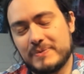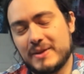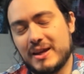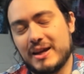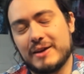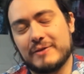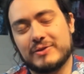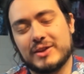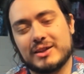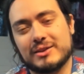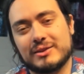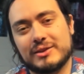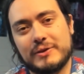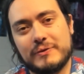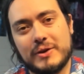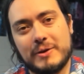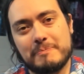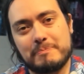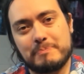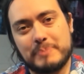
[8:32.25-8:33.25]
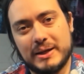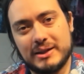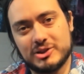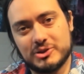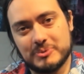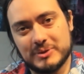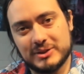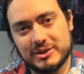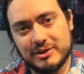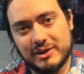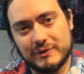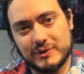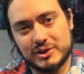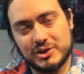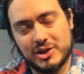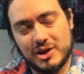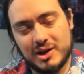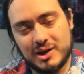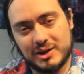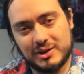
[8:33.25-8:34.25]
if they live in a basement and never
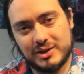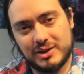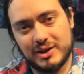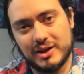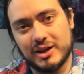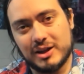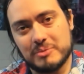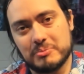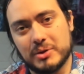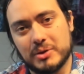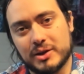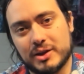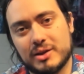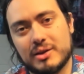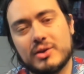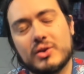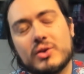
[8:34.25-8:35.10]
talk to anybody,